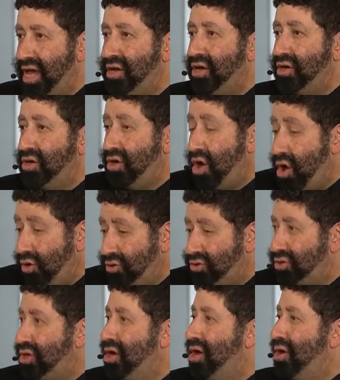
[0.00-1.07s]
An
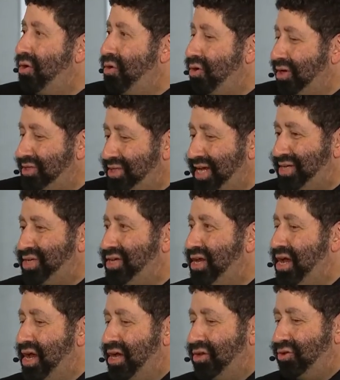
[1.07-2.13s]
occult
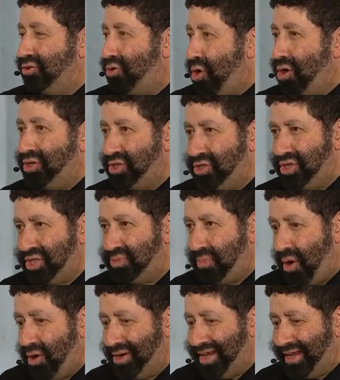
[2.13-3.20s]
organization launched this
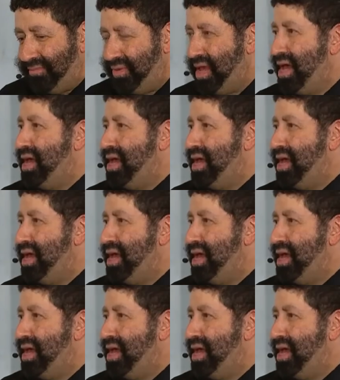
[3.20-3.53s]
party.